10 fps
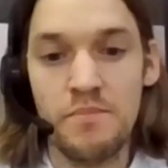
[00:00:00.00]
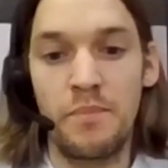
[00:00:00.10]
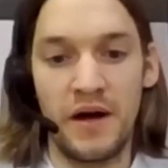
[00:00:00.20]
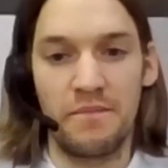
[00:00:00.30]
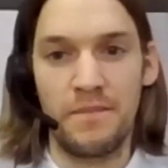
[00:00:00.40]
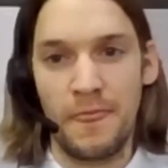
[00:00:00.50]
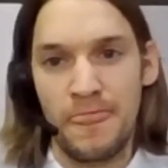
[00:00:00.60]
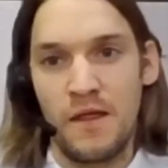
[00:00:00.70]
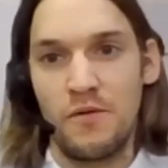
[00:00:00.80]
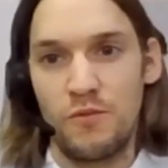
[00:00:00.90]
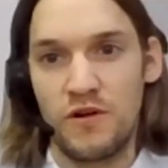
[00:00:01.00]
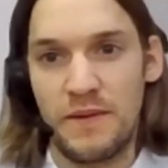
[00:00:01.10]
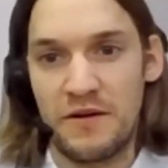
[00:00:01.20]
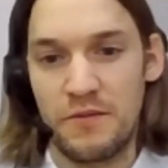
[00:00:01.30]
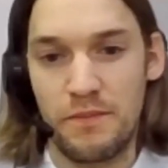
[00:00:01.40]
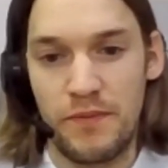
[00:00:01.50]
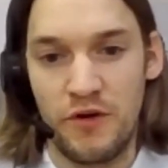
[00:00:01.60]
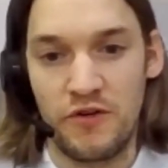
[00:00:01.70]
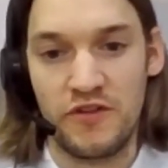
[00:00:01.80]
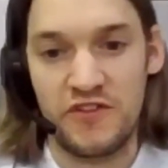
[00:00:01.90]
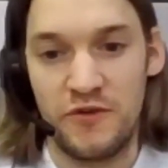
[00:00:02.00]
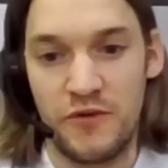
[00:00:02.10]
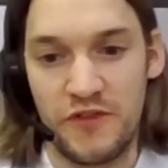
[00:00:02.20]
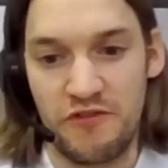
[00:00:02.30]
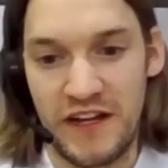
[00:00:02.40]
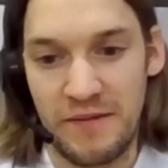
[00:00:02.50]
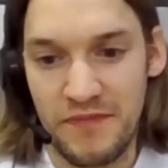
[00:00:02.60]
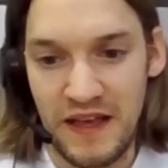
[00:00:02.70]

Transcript: But what about blocks 2 and 3,